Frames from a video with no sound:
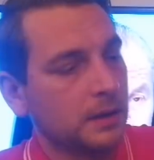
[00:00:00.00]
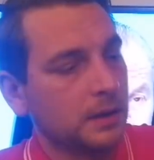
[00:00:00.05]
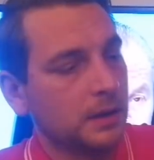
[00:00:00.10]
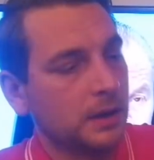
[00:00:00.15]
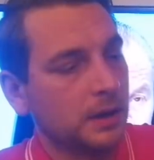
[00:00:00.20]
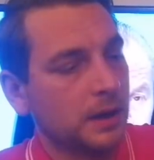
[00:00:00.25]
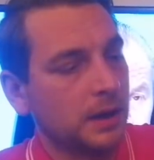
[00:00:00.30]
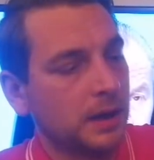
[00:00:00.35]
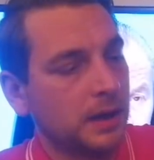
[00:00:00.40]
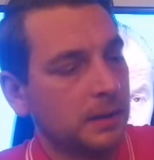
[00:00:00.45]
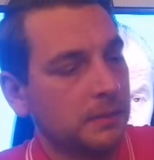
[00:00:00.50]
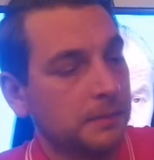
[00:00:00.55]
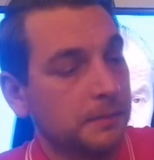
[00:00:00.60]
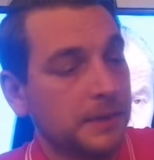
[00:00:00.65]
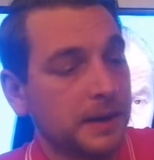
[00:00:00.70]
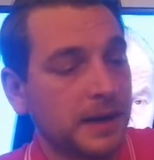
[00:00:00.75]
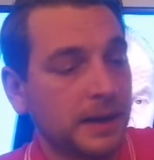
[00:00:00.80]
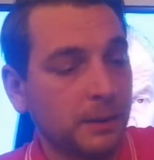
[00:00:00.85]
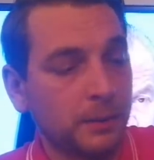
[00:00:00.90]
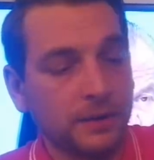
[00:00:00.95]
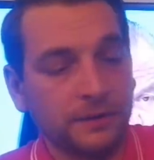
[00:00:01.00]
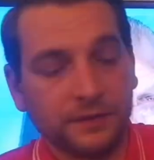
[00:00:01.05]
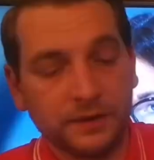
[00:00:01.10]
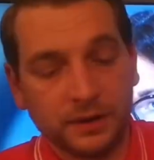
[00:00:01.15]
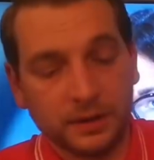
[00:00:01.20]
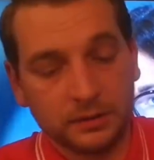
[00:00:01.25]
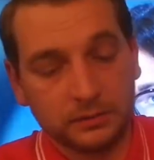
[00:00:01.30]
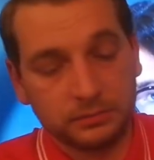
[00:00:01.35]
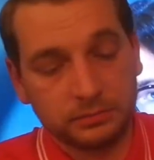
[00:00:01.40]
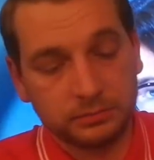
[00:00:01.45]

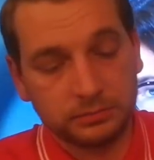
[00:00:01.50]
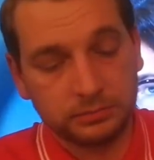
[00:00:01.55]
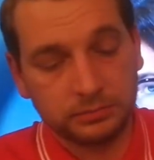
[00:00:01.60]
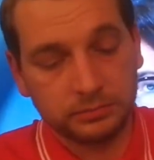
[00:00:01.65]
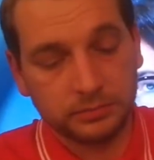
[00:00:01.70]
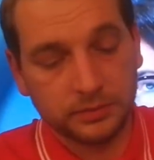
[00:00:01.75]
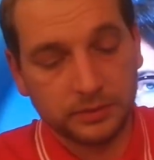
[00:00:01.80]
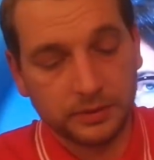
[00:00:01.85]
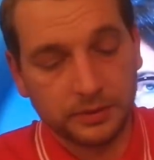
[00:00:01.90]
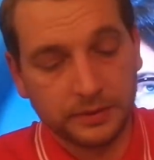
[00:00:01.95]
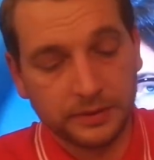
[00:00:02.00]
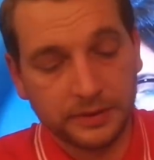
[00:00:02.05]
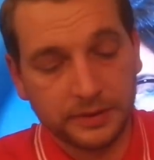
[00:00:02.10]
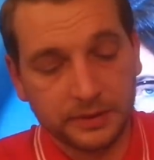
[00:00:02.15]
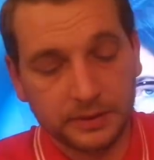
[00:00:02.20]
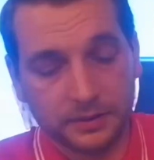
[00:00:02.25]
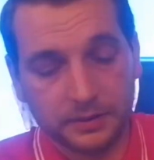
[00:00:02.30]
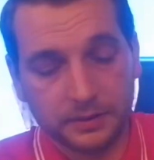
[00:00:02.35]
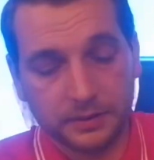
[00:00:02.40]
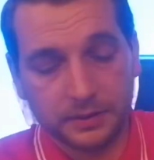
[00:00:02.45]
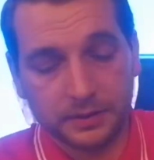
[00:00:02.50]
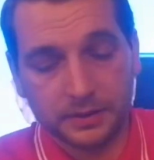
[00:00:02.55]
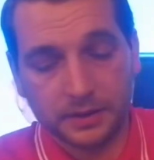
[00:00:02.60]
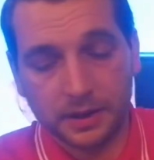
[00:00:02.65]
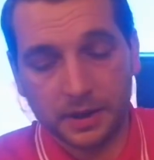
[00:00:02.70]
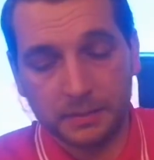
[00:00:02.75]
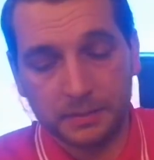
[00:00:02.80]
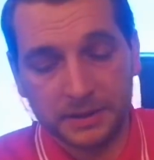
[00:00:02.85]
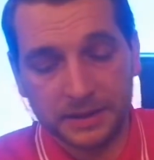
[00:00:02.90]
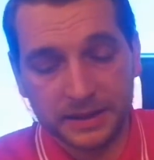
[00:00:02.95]
However,
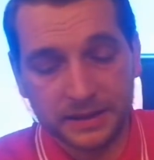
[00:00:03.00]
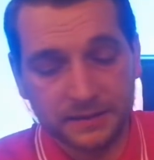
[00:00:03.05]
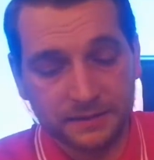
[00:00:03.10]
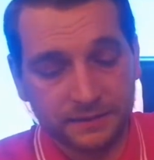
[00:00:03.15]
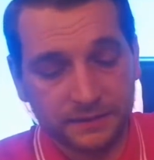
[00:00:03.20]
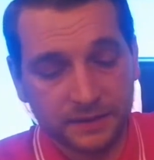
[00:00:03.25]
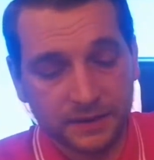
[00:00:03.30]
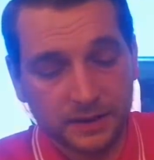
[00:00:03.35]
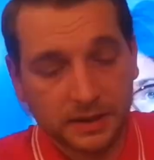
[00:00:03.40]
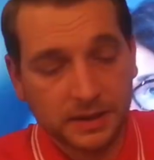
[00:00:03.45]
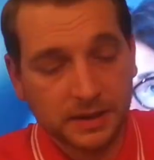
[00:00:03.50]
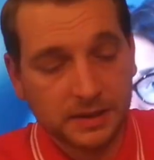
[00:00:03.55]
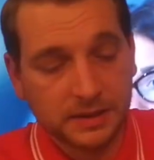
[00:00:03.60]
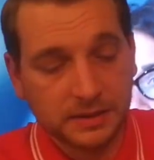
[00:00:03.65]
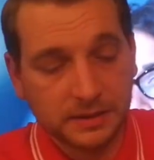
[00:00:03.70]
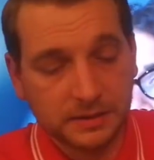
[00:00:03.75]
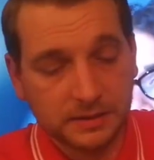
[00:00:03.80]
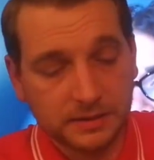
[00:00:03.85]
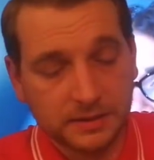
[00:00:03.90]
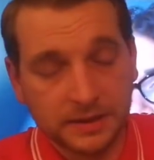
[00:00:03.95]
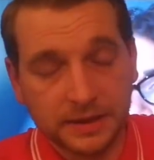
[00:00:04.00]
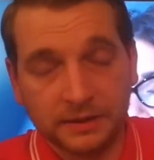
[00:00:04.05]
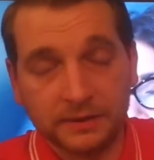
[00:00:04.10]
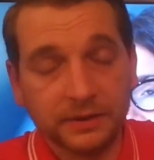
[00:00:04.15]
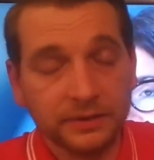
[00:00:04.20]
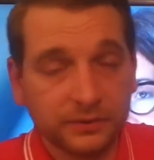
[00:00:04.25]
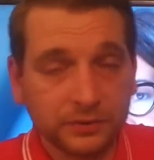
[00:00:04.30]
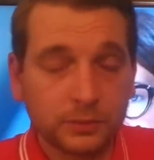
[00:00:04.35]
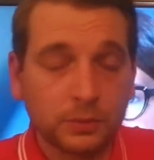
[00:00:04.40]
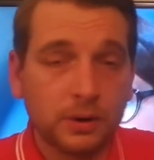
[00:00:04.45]
I believe there
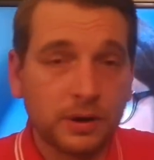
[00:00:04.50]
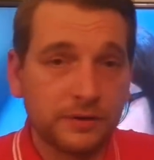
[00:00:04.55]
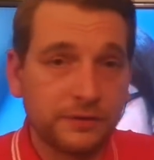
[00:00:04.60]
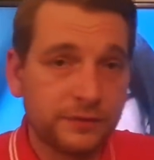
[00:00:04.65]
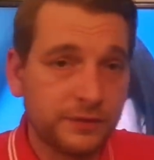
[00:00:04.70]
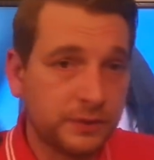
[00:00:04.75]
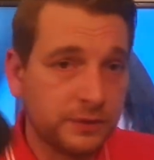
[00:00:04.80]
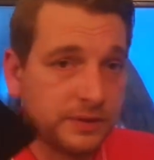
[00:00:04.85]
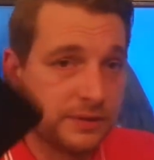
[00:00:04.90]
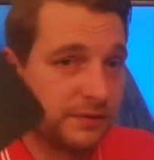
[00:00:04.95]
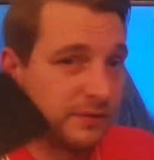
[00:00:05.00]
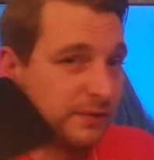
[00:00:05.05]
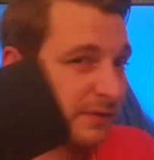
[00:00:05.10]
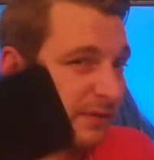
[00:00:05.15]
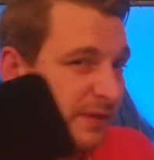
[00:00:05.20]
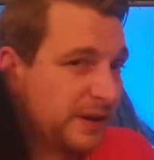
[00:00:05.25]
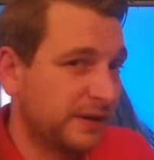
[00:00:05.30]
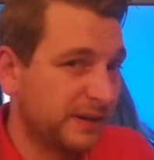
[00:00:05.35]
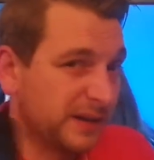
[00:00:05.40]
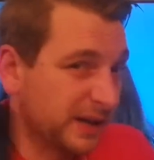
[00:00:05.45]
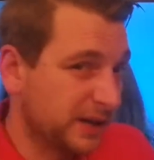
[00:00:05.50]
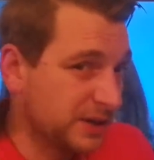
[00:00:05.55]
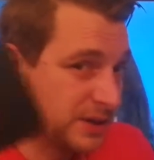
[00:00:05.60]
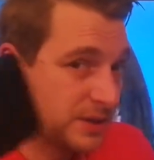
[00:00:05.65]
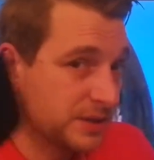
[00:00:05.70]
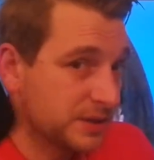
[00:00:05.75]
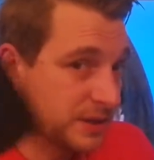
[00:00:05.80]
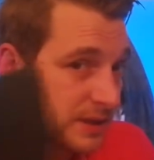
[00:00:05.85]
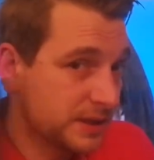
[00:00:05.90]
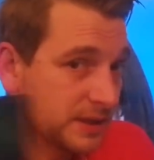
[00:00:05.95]
is quite a few different
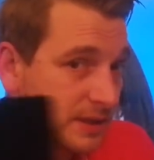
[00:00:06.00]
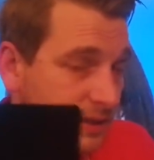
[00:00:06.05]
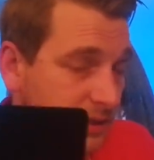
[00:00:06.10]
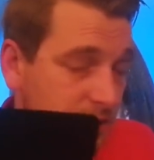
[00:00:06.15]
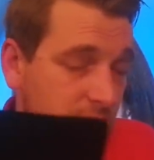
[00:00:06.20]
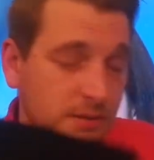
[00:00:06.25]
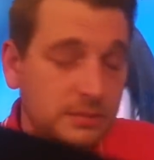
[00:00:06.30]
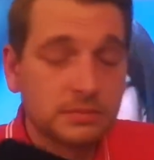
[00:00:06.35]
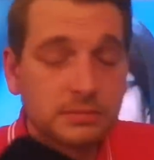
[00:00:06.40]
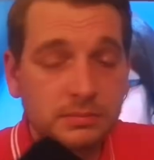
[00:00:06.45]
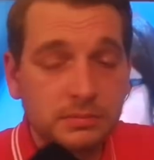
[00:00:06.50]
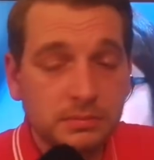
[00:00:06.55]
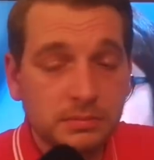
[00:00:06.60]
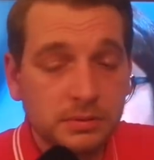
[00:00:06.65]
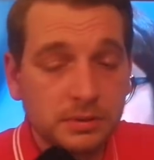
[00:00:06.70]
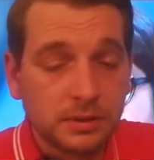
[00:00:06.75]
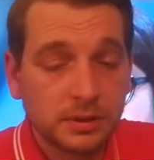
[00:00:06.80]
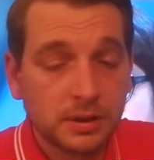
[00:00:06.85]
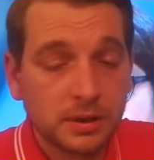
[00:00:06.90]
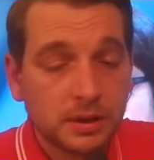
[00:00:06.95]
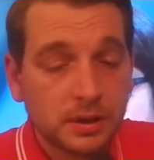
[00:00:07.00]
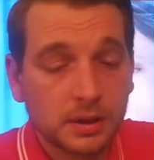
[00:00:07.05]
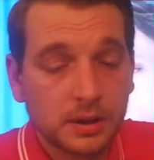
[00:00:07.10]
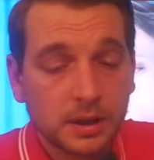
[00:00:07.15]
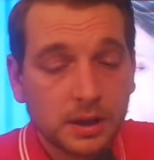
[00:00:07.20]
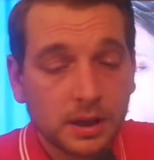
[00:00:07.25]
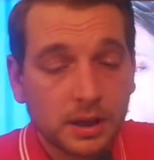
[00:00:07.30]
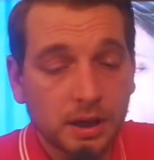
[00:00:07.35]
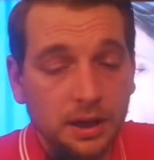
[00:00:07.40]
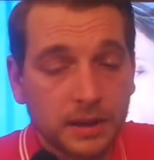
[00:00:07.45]
variations of this.
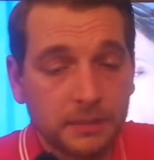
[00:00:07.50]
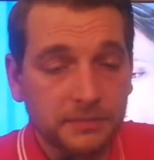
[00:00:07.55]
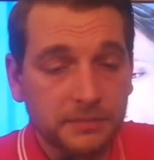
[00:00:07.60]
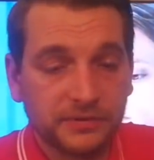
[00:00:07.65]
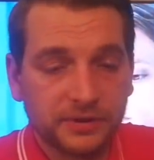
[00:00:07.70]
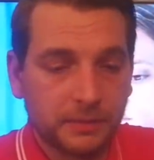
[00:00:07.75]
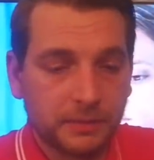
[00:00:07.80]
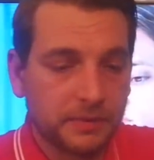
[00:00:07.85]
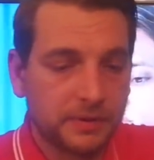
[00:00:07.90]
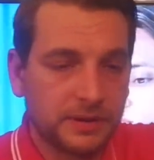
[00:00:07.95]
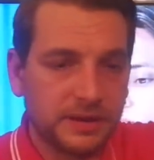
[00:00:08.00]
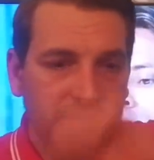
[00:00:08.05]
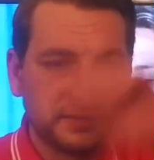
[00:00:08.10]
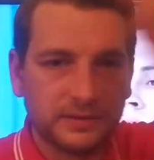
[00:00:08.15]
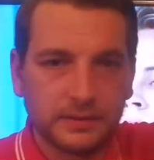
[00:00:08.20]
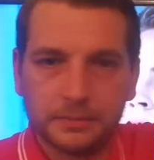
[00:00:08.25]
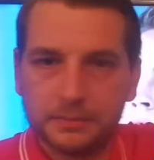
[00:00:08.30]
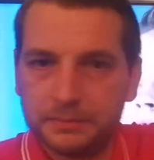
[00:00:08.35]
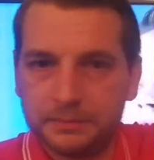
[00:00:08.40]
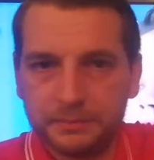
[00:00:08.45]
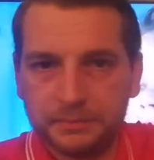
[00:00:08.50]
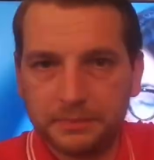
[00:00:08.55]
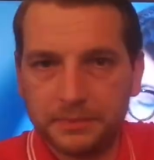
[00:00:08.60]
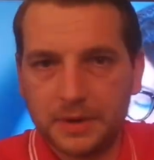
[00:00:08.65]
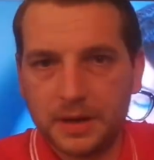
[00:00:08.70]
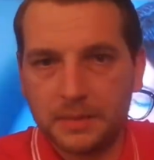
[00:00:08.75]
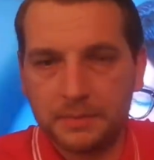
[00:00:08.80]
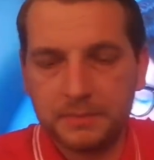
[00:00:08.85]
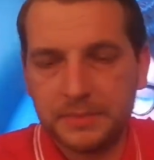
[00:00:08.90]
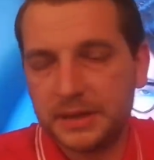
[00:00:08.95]
Some of these are
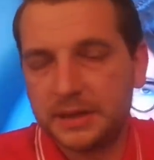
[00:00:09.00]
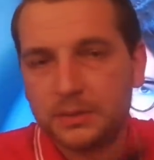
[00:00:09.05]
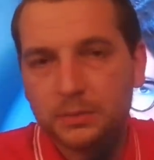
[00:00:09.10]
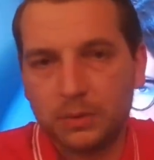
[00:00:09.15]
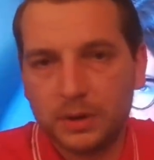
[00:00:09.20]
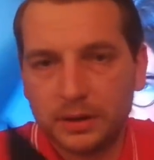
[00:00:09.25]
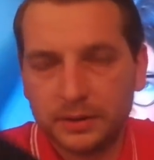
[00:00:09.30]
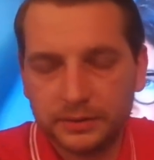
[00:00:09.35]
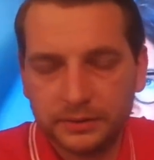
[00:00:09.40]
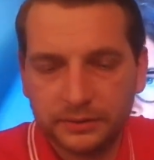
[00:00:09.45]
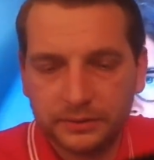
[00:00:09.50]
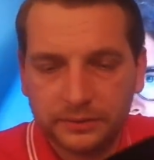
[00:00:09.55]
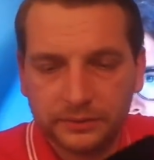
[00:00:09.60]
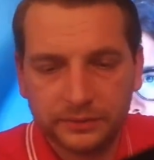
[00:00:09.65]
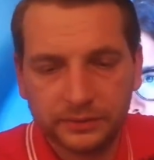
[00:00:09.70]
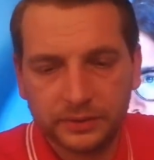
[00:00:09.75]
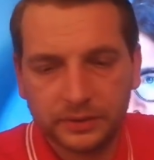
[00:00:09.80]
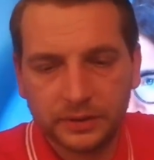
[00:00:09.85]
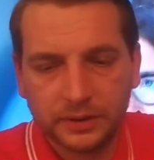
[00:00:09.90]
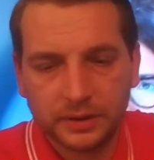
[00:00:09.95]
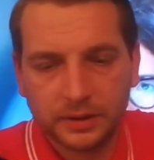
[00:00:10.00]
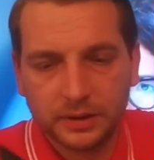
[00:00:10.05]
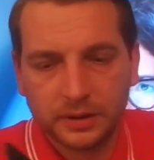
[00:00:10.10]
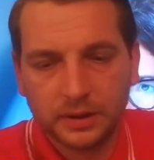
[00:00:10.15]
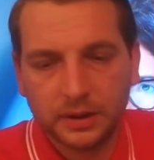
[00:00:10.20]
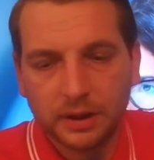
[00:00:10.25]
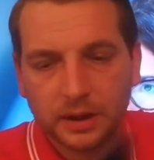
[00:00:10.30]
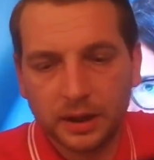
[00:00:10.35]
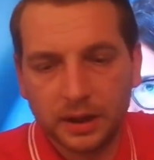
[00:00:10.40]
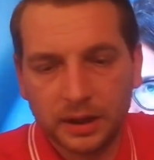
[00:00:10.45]
big ones.
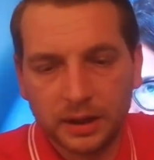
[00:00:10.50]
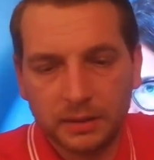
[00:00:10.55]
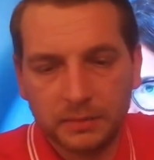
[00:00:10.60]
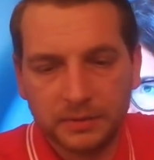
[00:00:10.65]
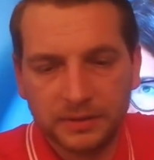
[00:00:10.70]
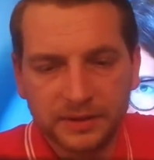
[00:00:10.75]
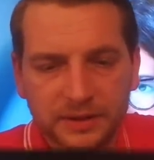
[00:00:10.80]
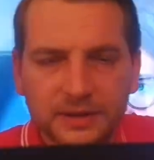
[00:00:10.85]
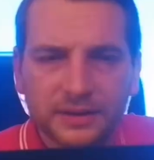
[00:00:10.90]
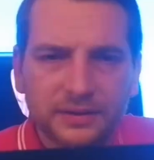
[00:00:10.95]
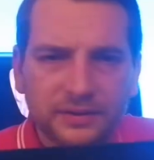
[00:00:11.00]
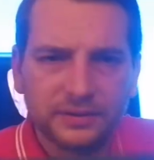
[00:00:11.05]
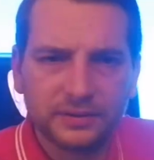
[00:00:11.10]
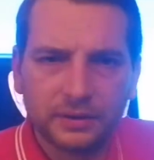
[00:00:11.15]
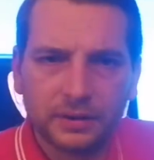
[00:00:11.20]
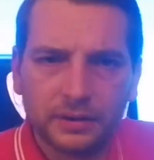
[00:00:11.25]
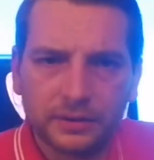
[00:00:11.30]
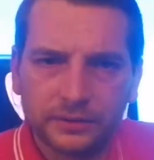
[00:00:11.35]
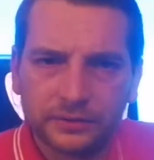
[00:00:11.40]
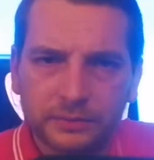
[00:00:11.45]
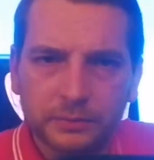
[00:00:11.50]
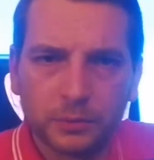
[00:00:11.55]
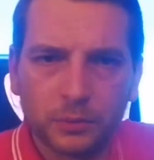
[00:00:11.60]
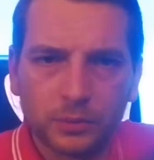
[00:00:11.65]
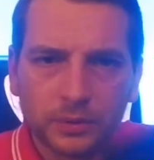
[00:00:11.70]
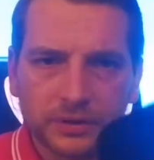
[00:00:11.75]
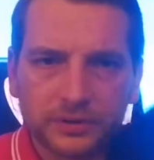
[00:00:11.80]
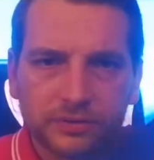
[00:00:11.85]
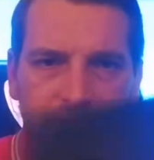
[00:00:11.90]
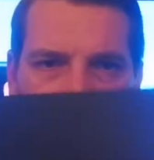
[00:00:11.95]
I think this is like the
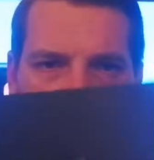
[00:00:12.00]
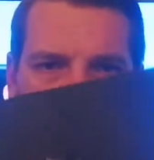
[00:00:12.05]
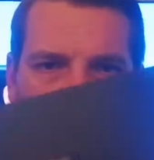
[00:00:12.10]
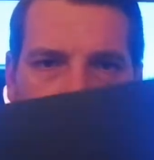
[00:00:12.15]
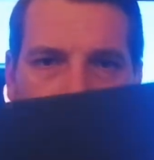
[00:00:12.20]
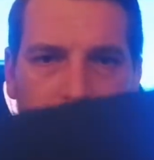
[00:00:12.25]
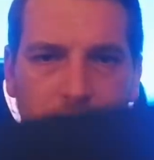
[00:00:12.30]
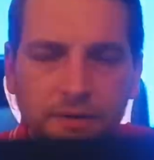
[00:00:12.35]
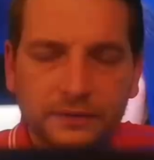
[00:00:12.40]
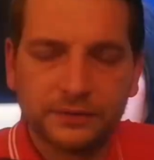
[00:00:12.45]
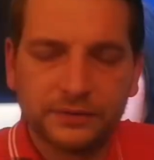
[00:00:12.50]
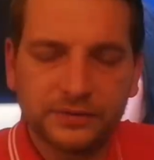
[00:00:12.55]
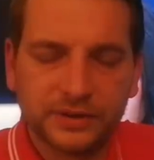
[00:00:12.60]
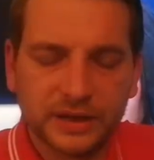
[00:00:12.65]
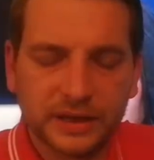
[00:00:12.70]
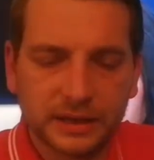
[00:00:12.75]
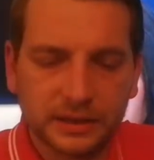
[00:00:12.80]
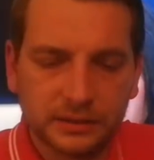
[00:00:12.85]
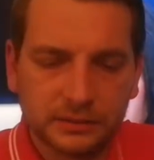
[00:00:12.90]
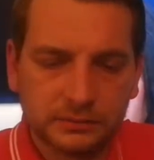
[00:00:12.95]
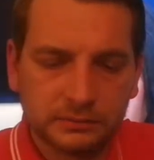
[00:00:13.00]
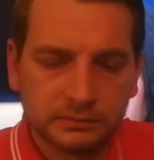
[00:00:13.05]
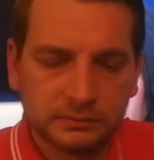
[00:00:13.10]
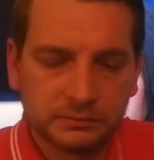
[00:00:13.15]
smallest one I've seen.